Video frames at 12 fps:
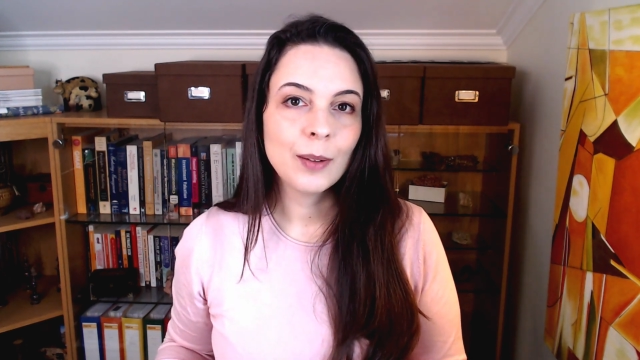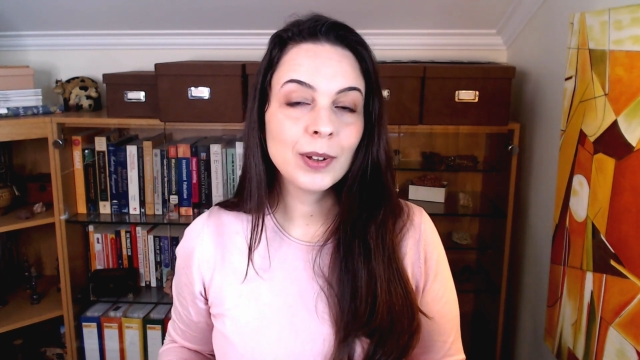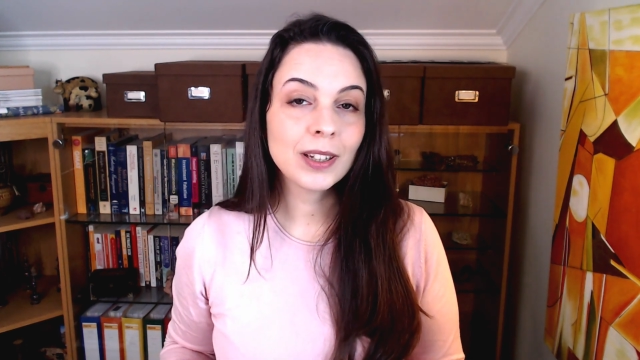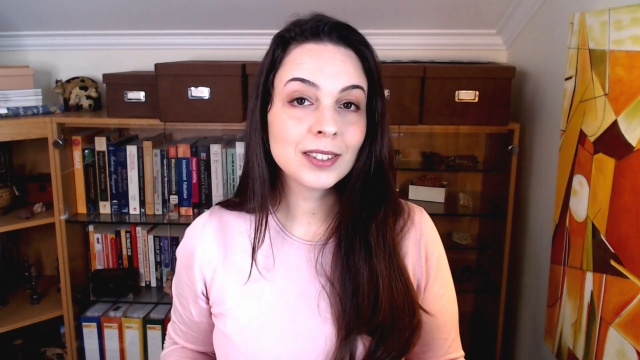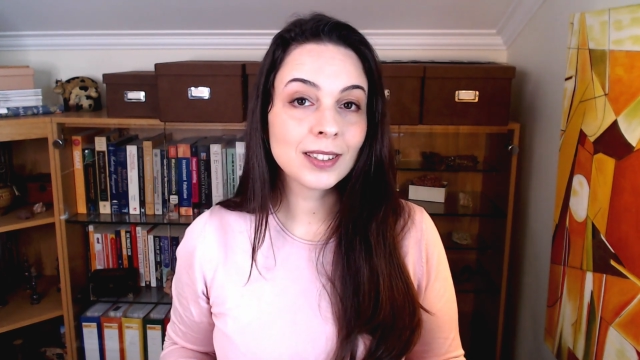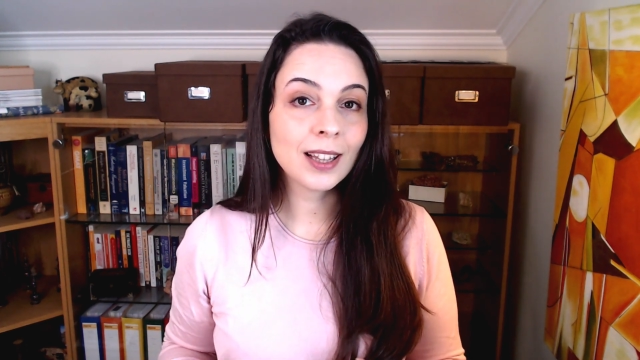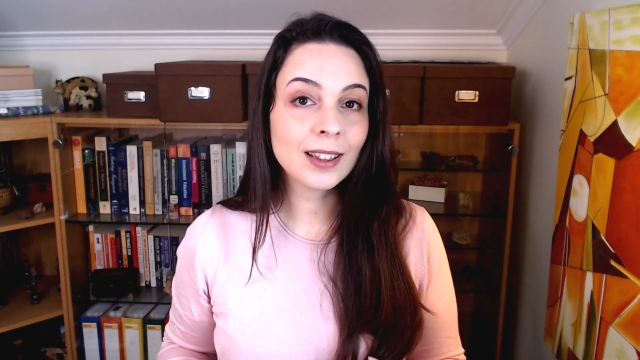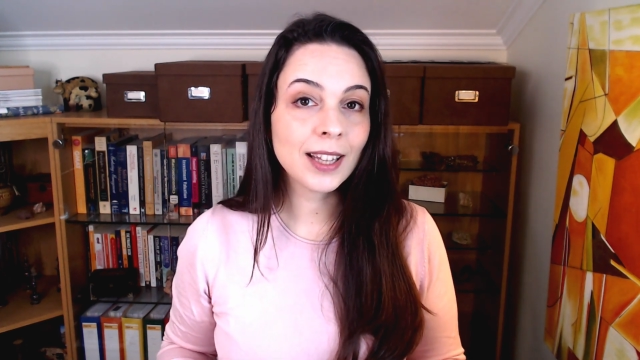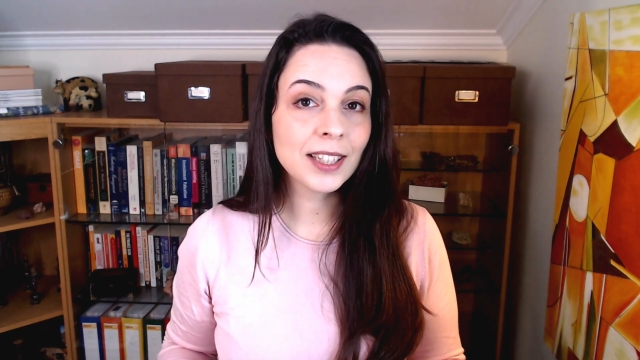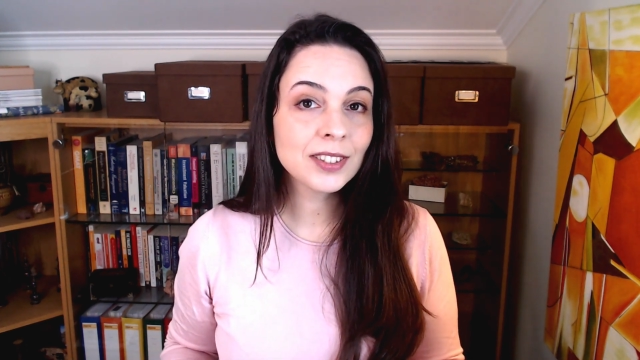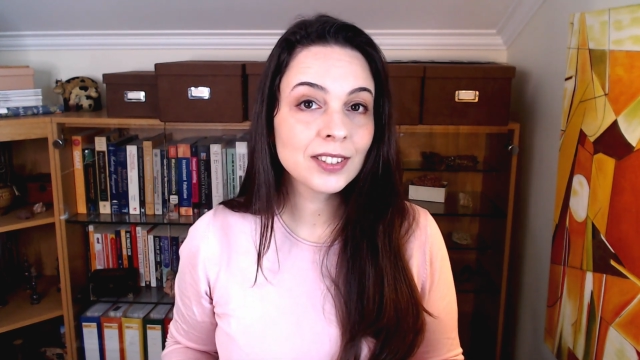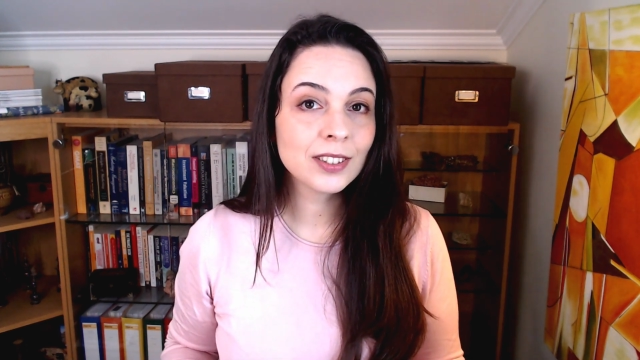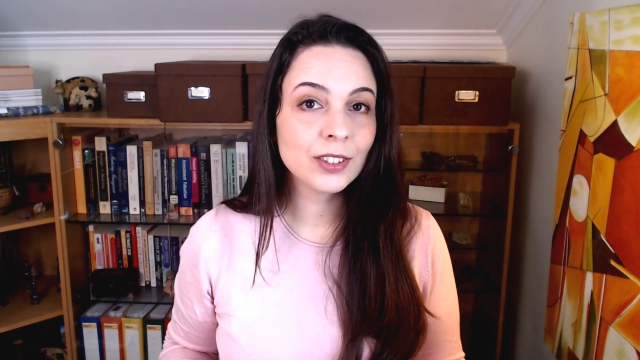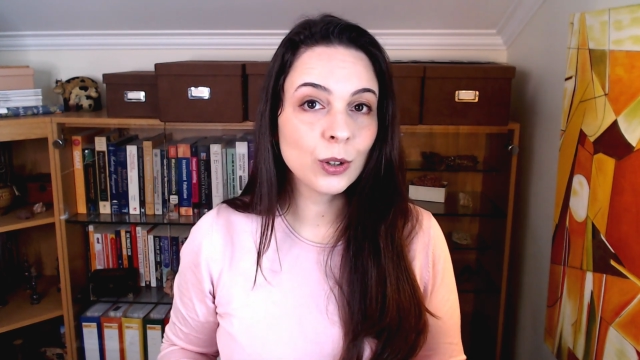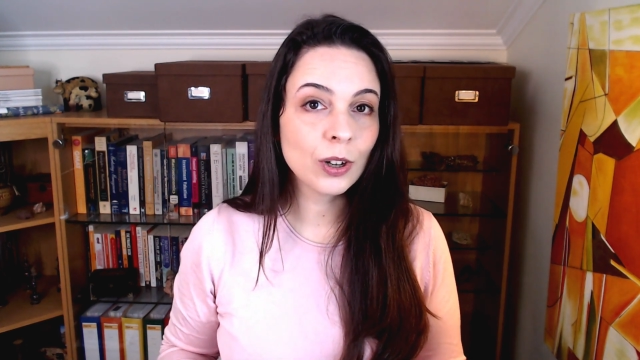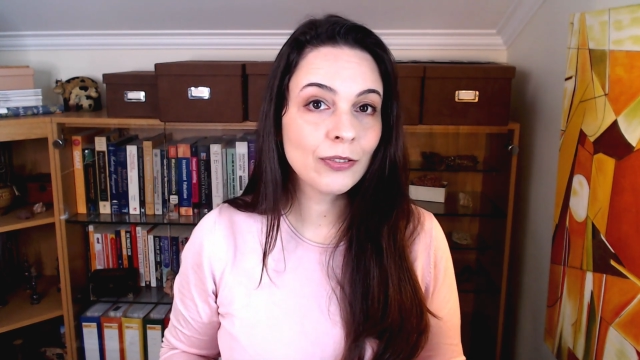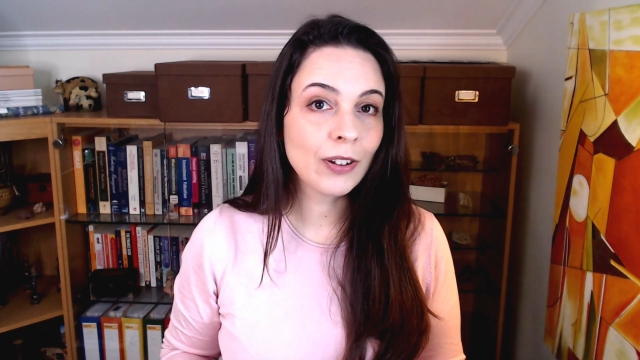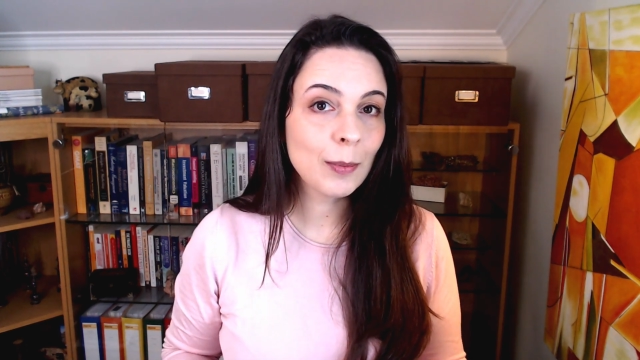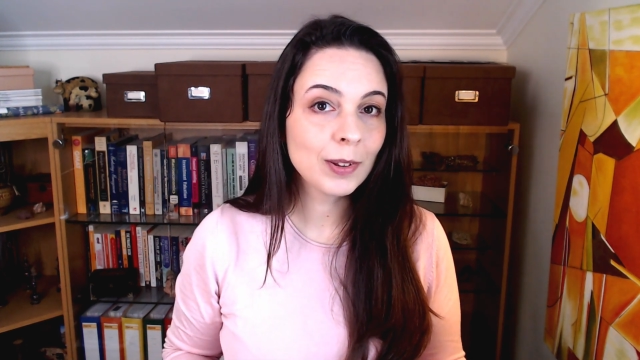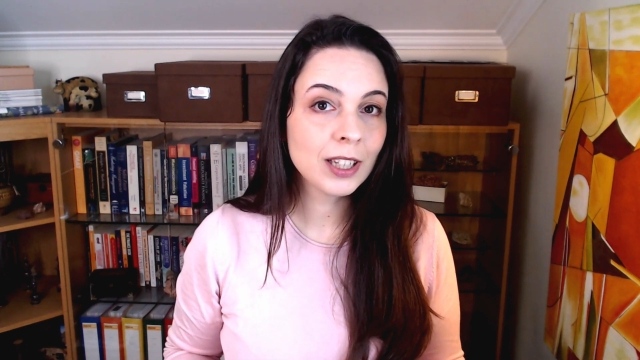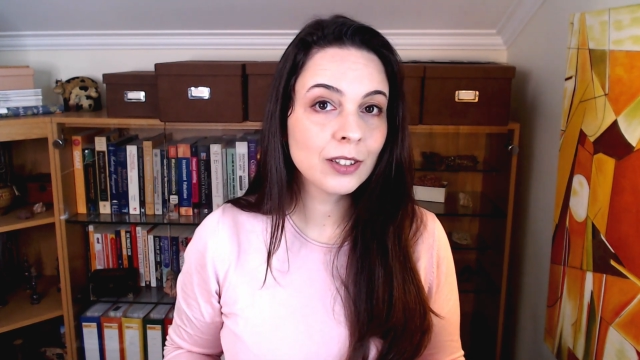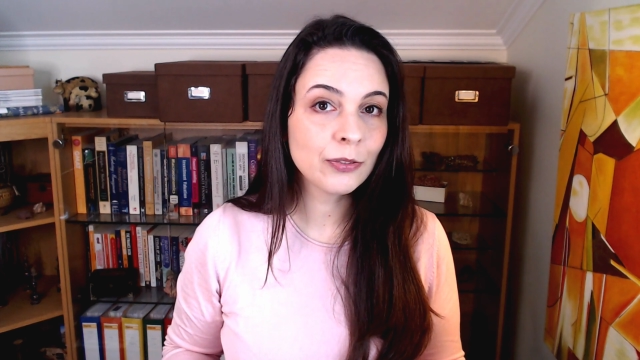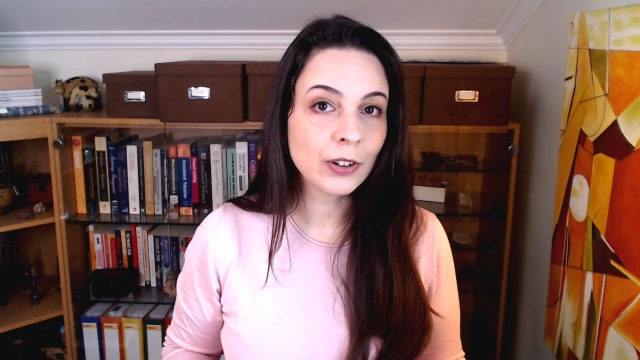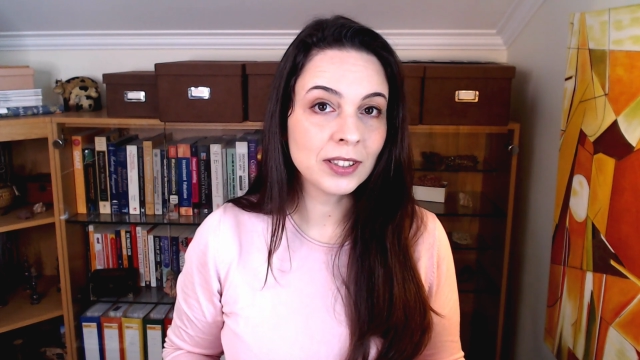Because unless your family
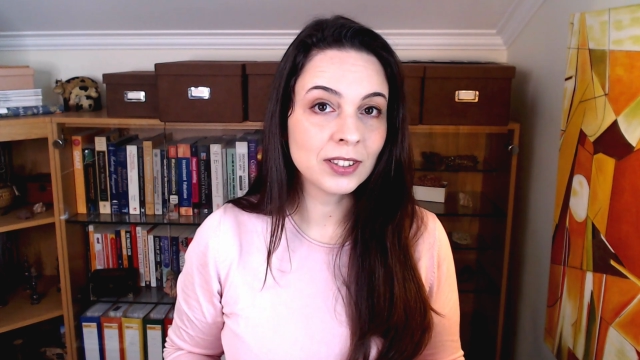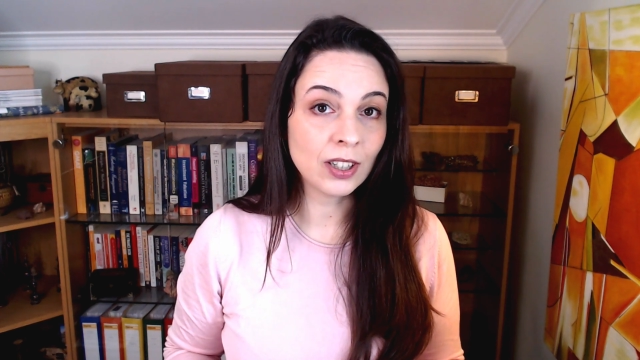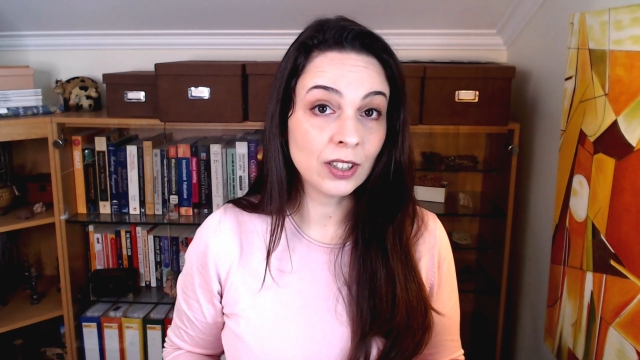and friends